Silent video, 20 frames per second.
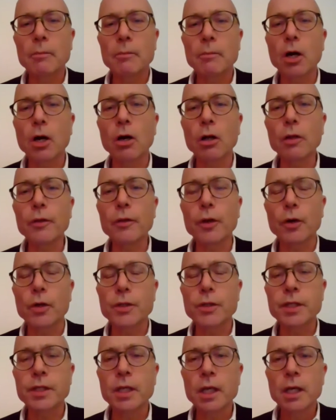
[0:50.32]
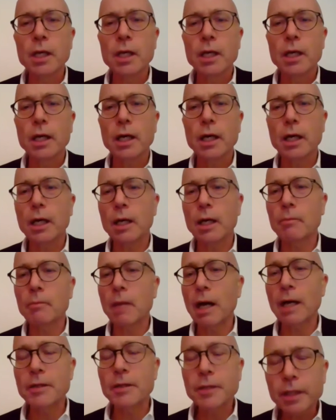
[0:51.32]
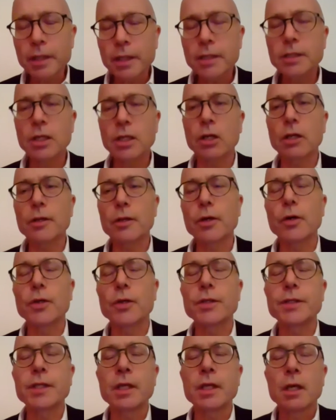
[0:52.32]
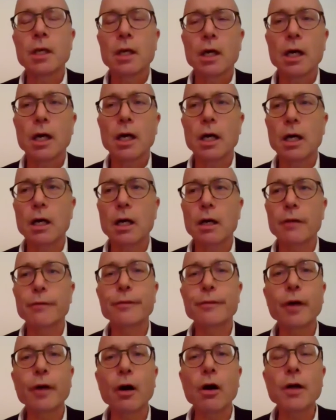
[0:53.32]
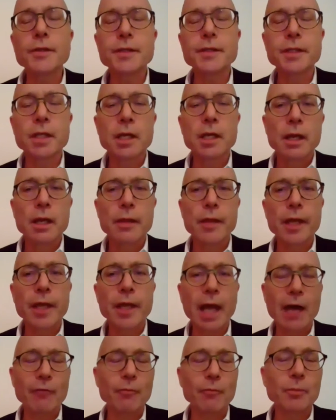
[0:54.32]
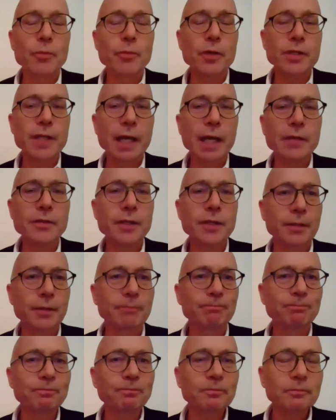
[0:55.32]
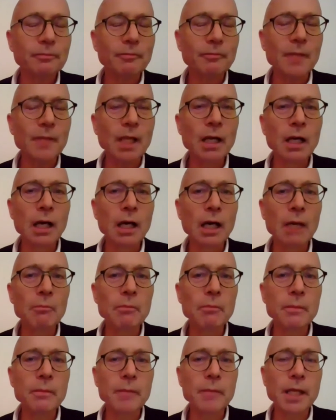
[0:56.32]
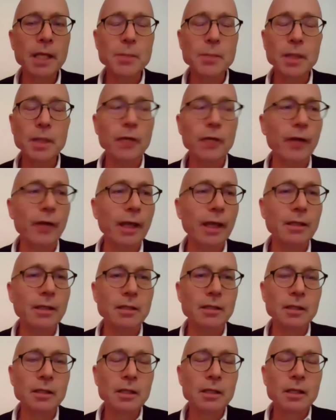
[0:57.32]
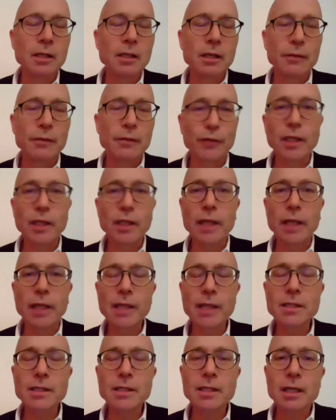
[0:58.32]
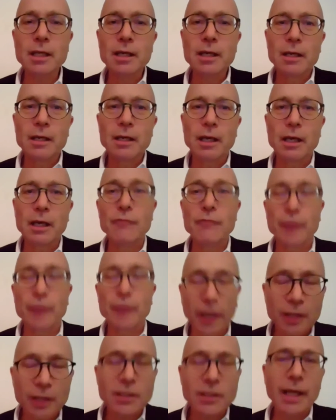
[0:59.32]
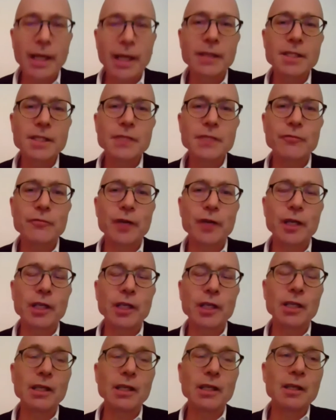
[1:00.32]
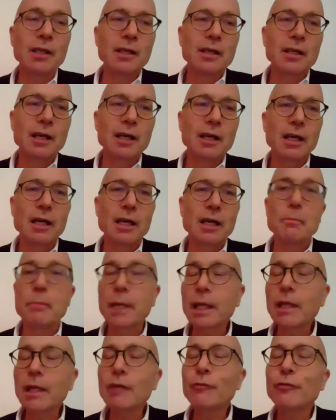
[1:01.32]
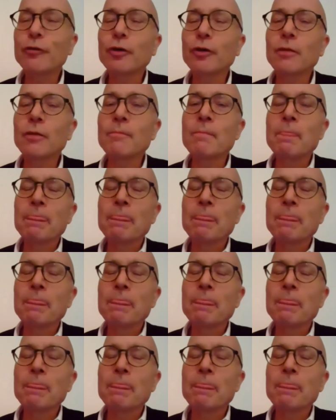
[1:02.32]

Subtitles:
all those ideas, all those thoughts that have been presented. It's been great 3 days, very intense, very meaningful,